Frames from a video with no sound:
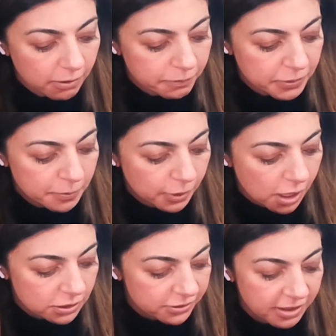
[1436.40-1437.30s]
people
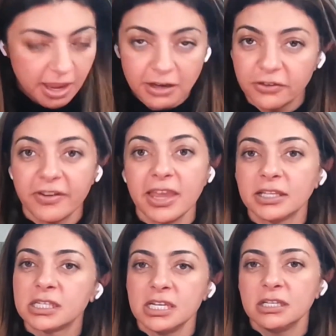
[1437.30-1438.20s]
under the age of
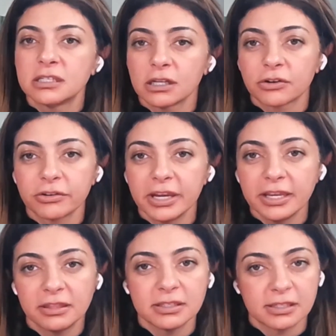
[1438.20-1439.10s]
18 to
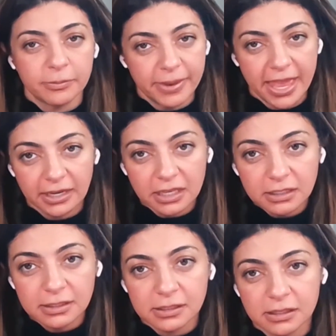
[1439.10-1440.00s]
create these
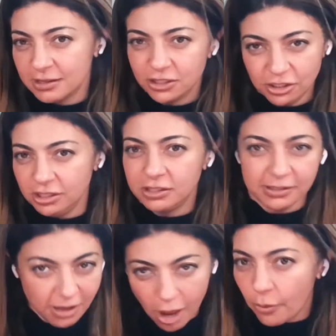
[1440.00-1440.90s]
companions. She
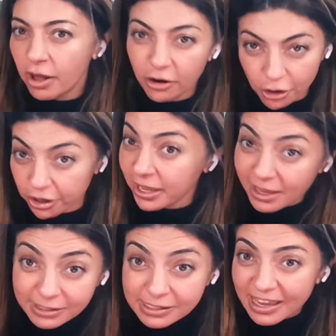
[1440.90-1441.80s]
does not want her
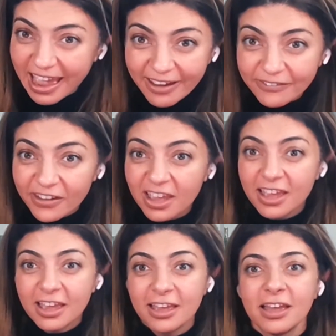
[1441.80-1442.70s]
kids to have
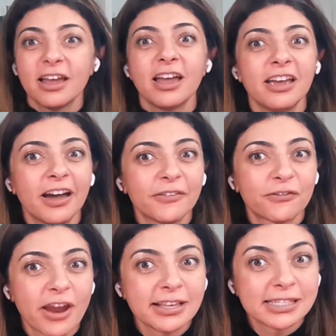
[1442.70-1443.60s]
AI
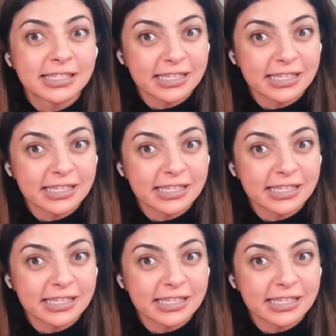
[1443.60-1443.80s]
friends